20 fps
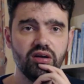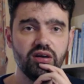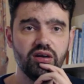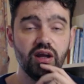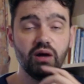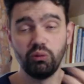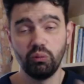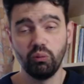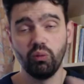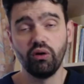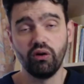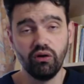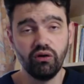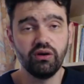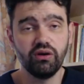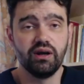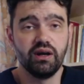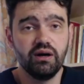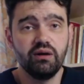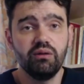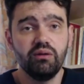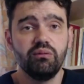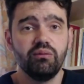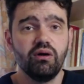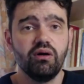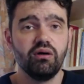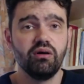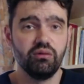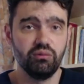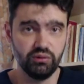Knowing what I know,
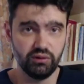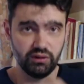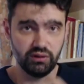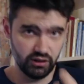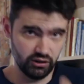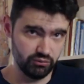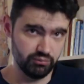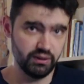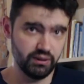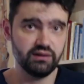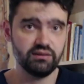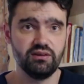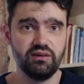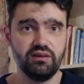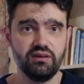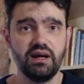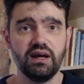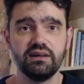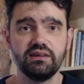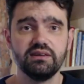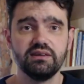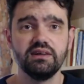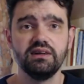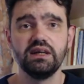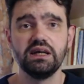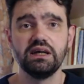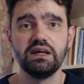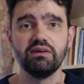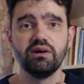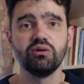I would go back to the
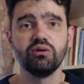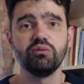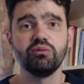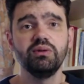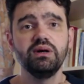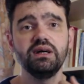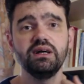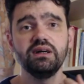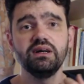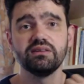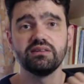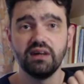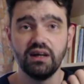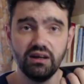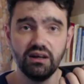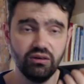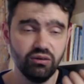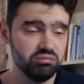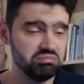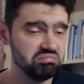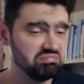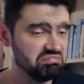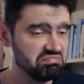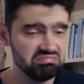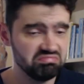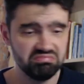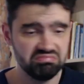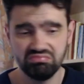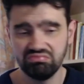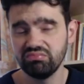18 year old me and say, look,
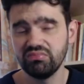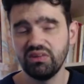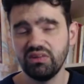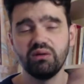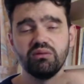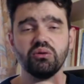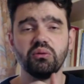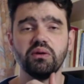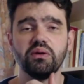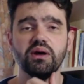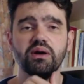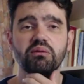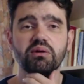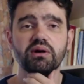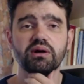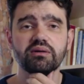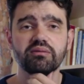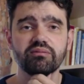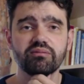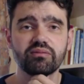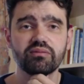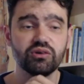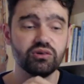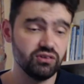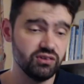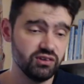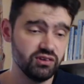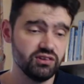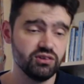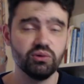don't do it that way,
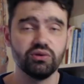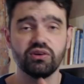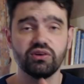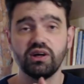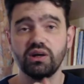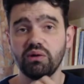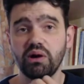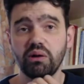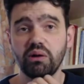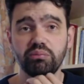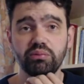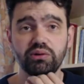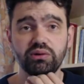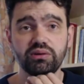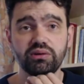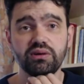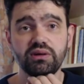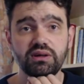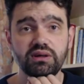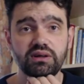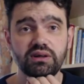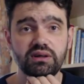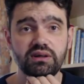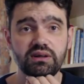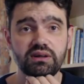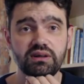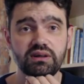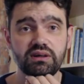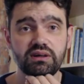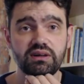because this is what's going to happen,
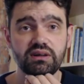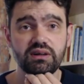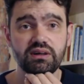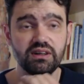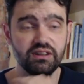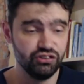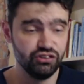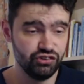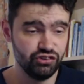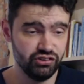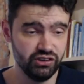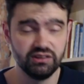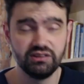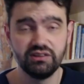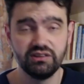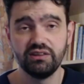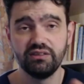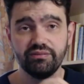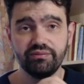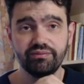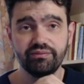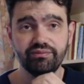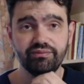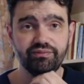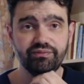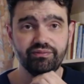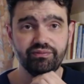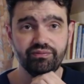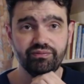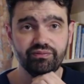and it's shit.
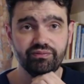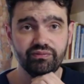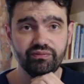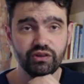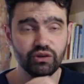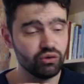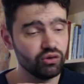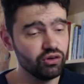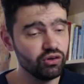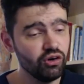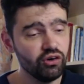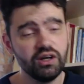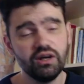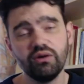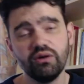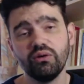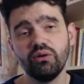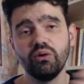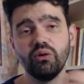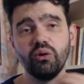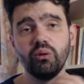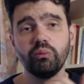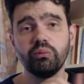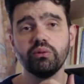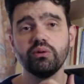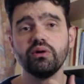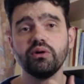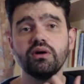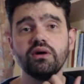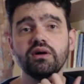You'll cock it all up,
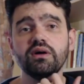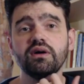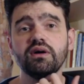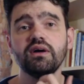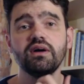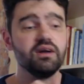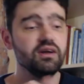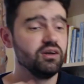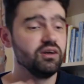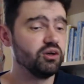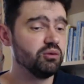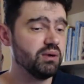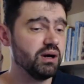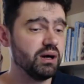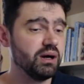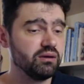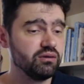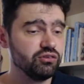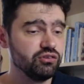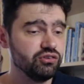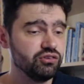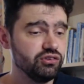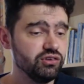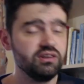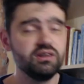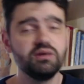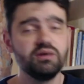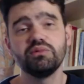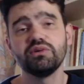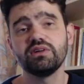you'll make
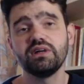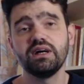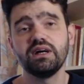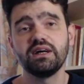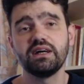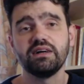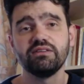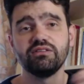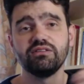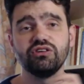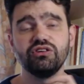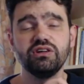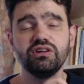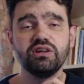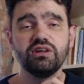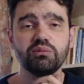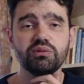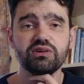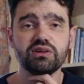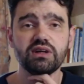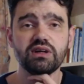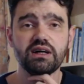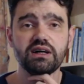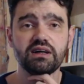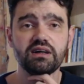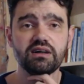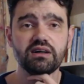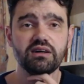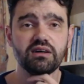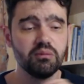shitty mistake after shitty
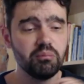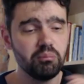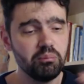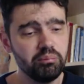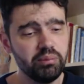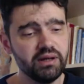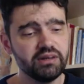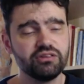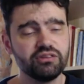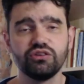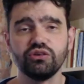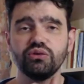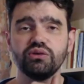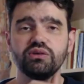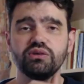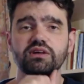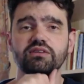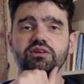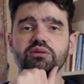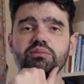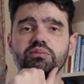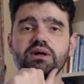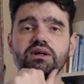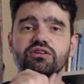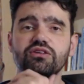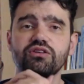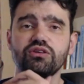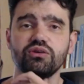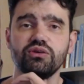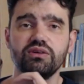mistake, bad choice after
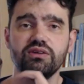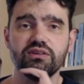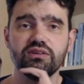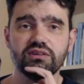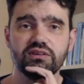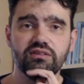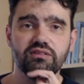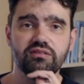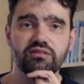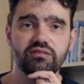bad choice.